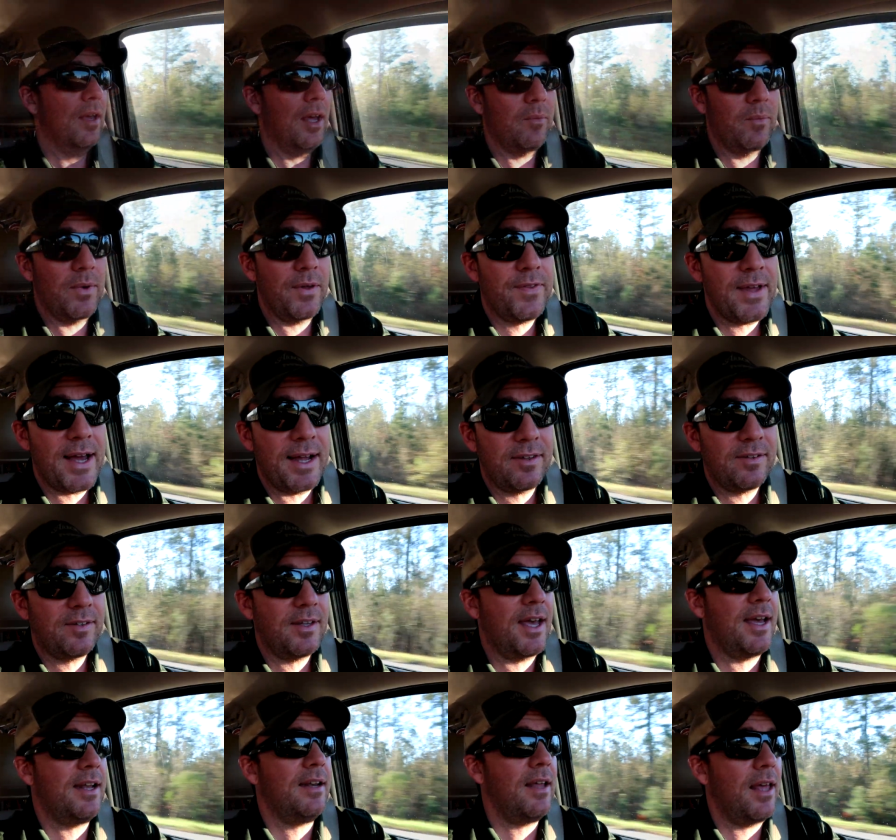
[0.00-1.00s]
And with that
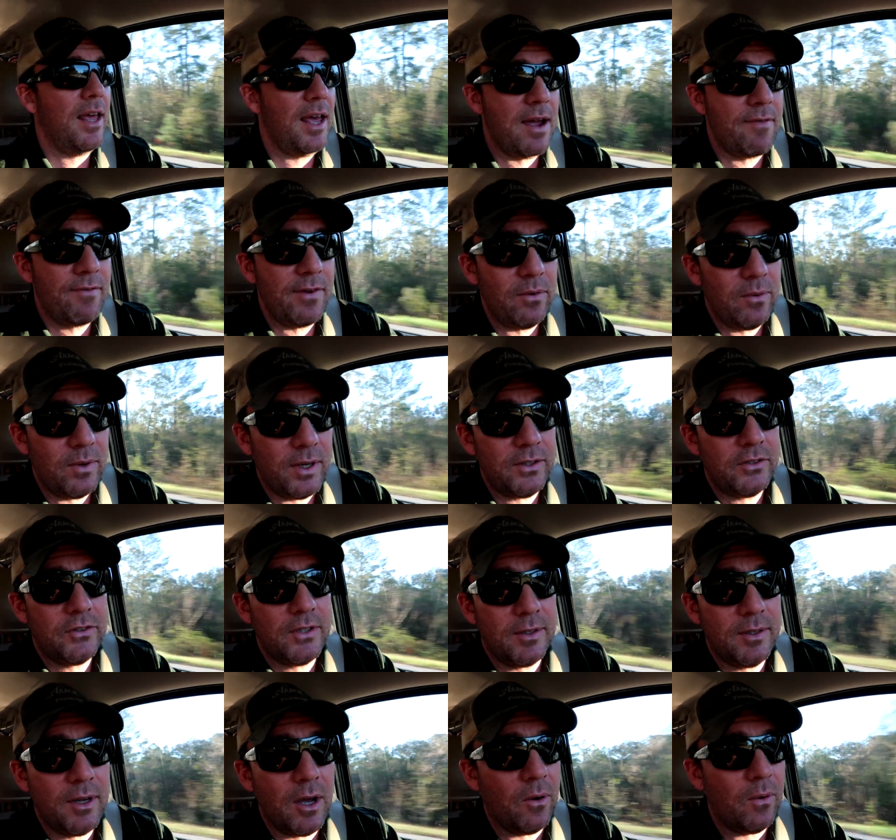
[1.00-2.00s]
said, everyone
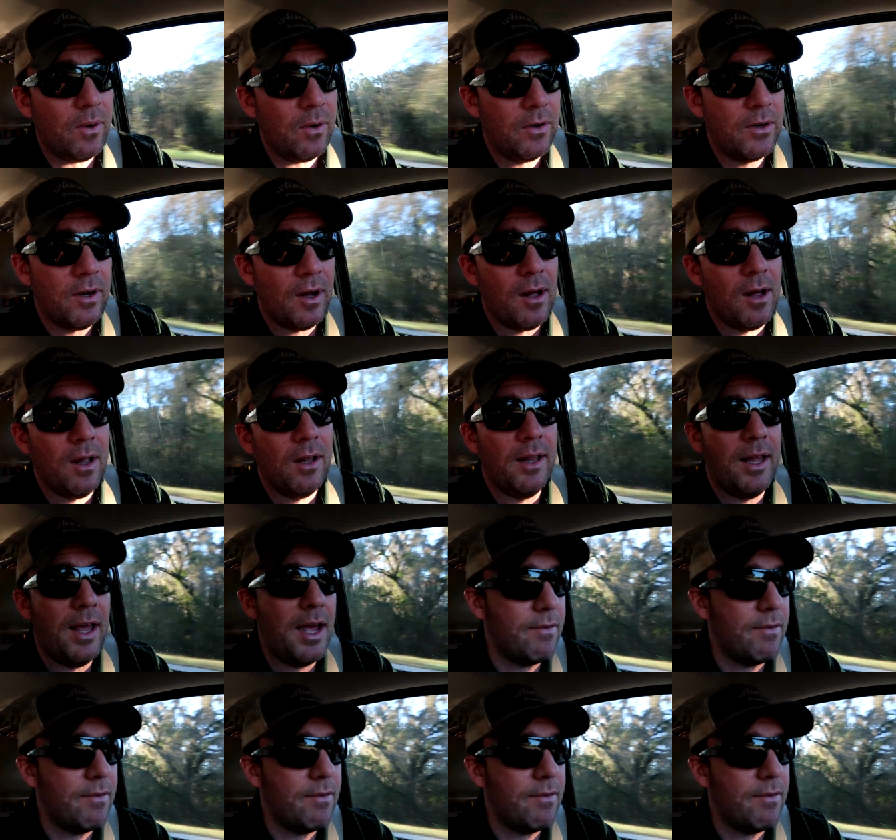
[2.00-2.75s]
should go on call.